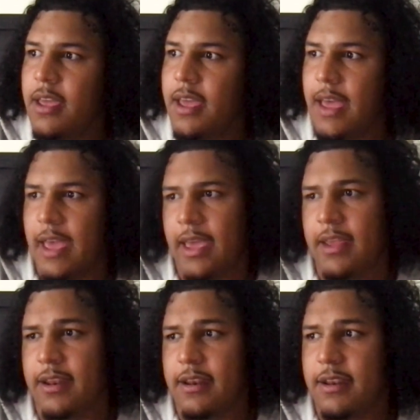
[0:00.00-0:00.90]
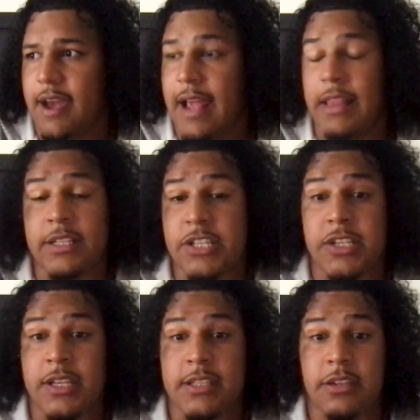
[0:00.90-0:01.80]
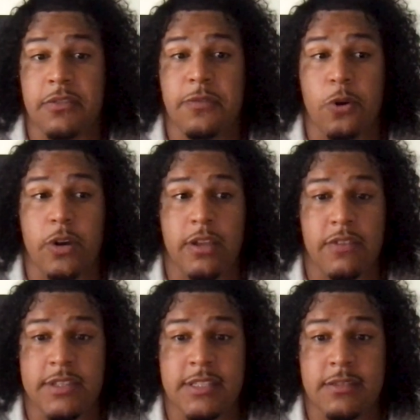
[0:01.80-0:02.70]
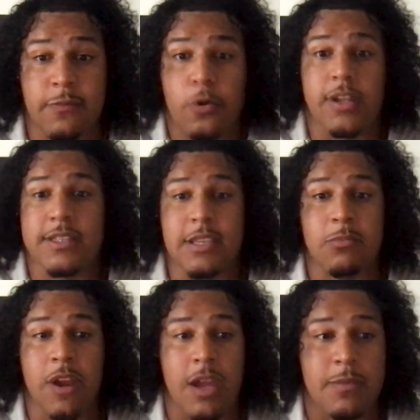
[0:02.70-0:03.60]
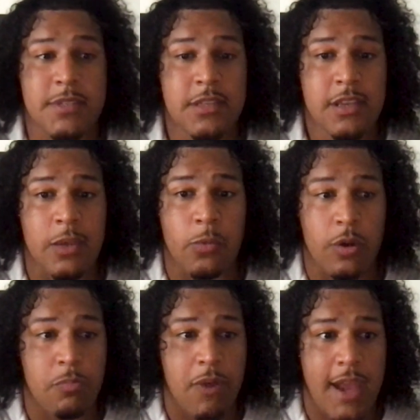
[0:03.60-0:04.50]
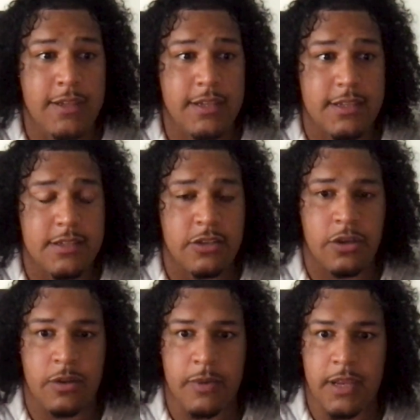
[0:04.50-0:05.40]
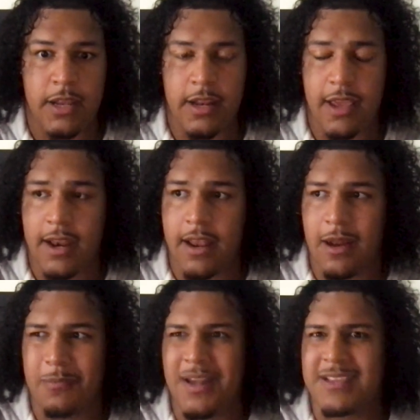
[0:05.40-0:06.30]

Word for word: and I legit took forty of the forty team reps wow. in one practice. You know what I mean? And and and I'm not